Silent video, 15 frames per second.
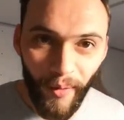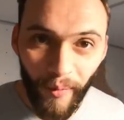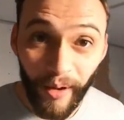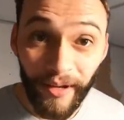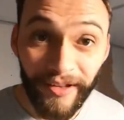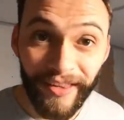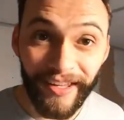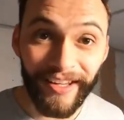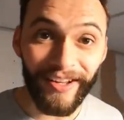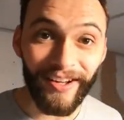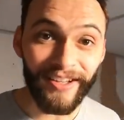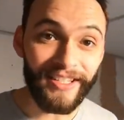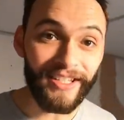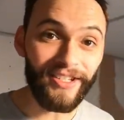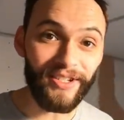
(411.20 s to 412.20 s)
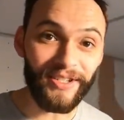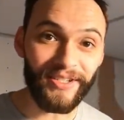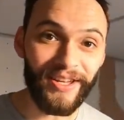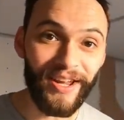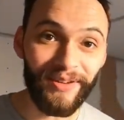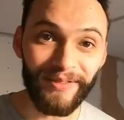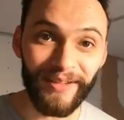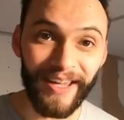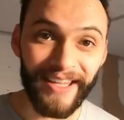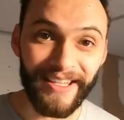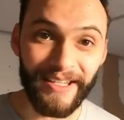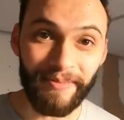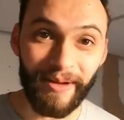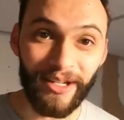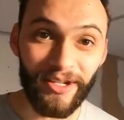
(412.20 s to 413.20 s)
One thing I did just forget
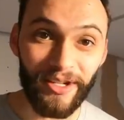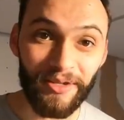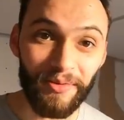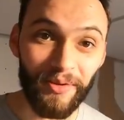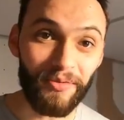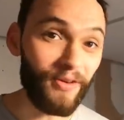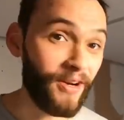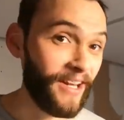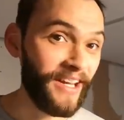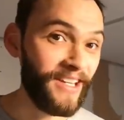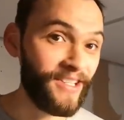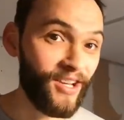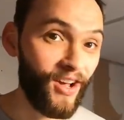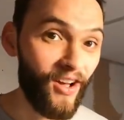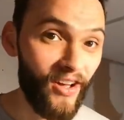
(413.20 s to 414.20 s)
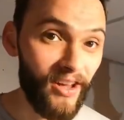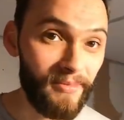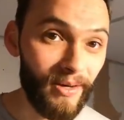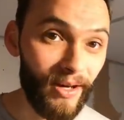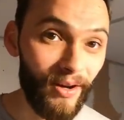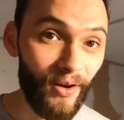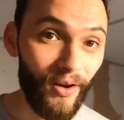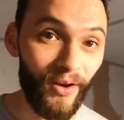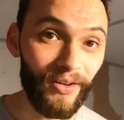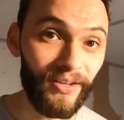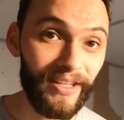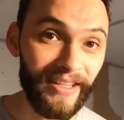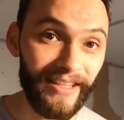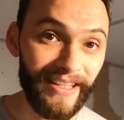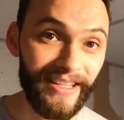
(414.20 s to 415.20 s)
to mention is we'll run a timer on
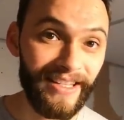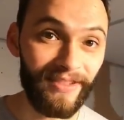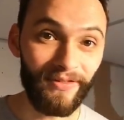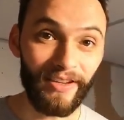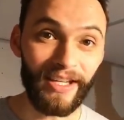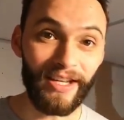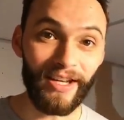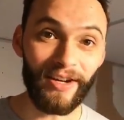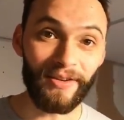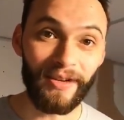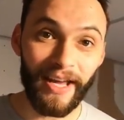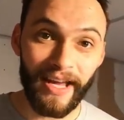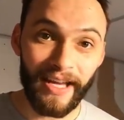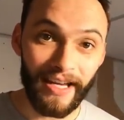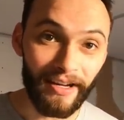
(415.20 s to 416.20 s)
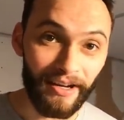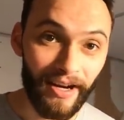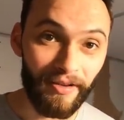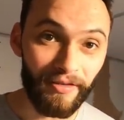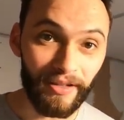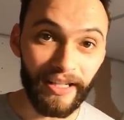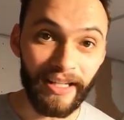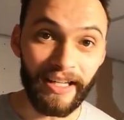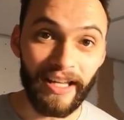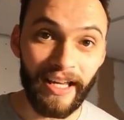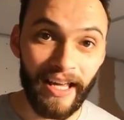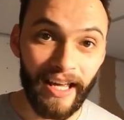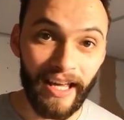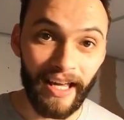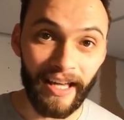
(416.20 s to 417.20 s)
this video. Now currently
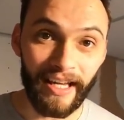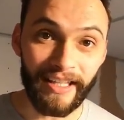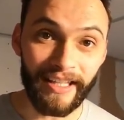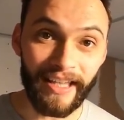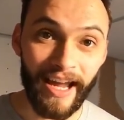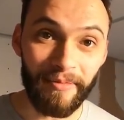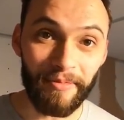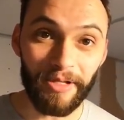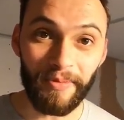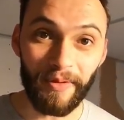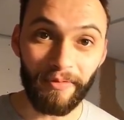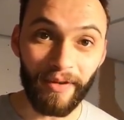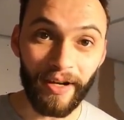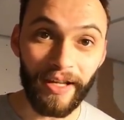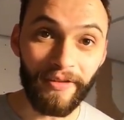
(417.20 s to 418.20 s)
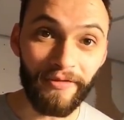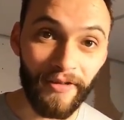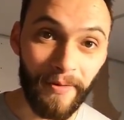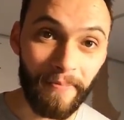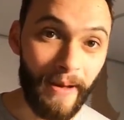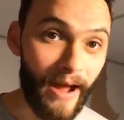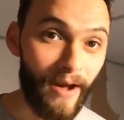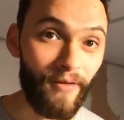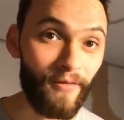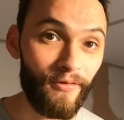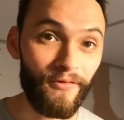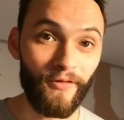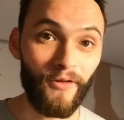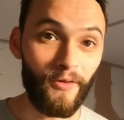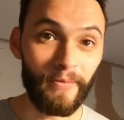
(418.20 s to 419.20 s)
uh, the camera's been running for about
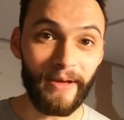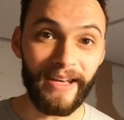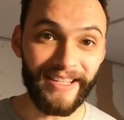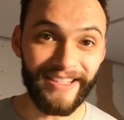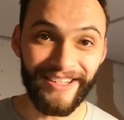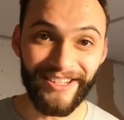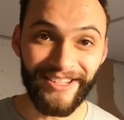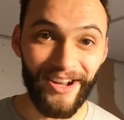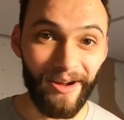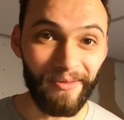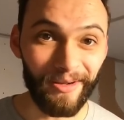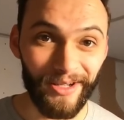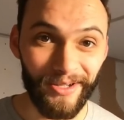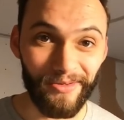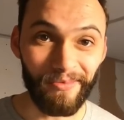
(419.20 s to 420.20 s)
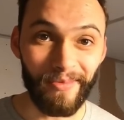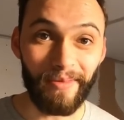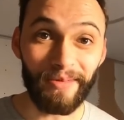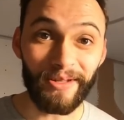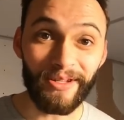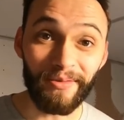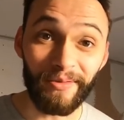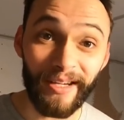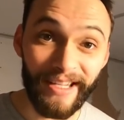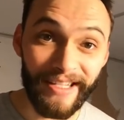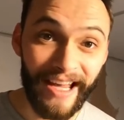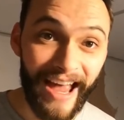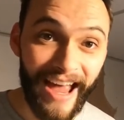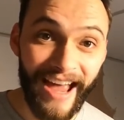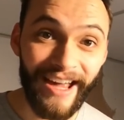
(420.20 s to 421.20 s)
four minutes at the time, I just remembered, so we need
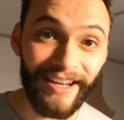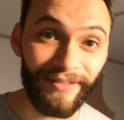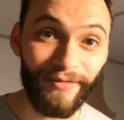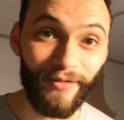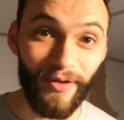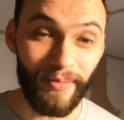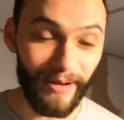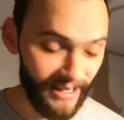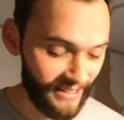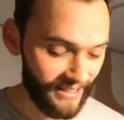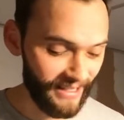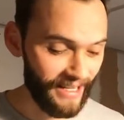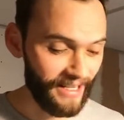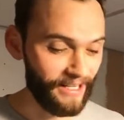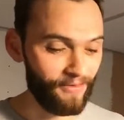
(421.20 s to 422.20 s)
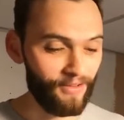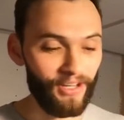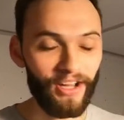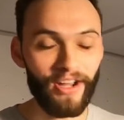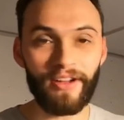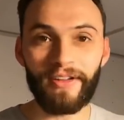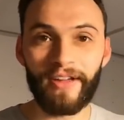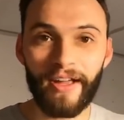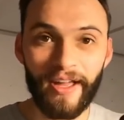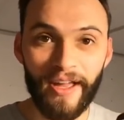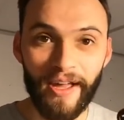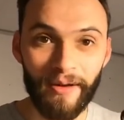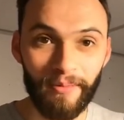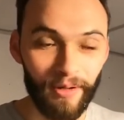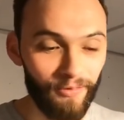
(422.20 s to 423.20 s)
to add four minutes at the end of the video.
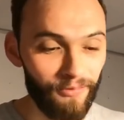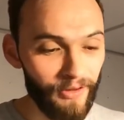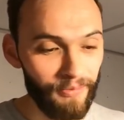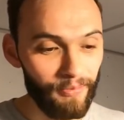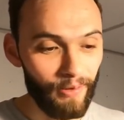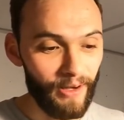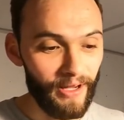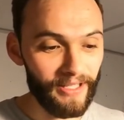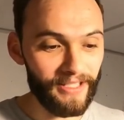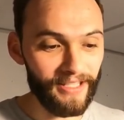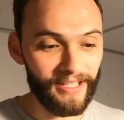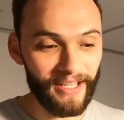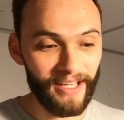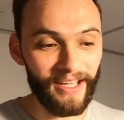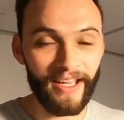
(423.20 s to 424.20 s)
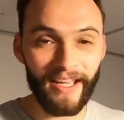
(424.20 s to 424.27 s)
But if we press